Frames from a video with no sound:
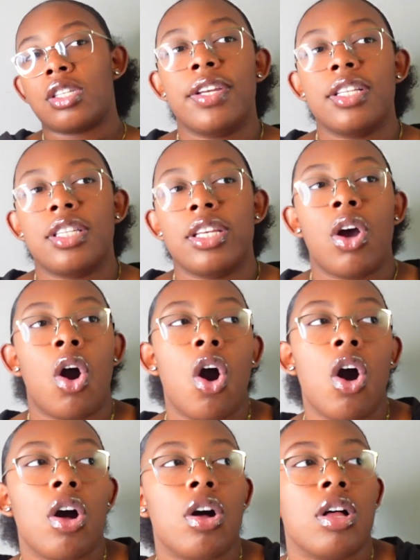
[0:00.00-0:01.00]
VC
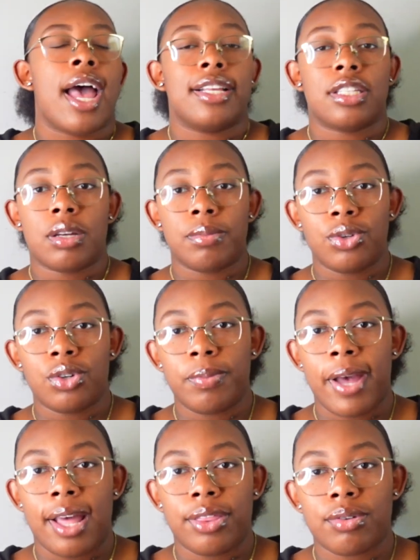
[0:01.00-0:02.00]
Hall has communal
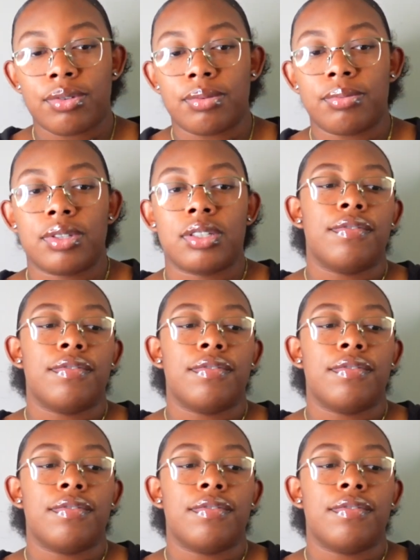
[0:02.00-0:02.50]
bathrooms.